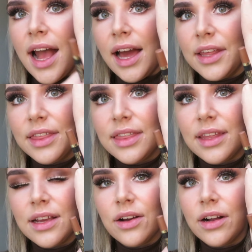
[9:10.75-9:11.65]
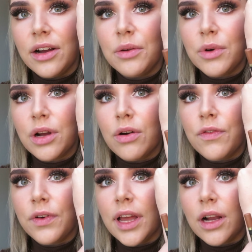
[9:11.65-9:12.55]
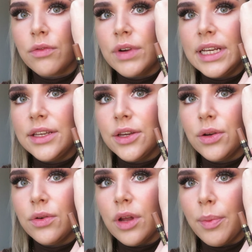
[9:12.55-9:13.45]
And I think I kind of want to go for like a really nude,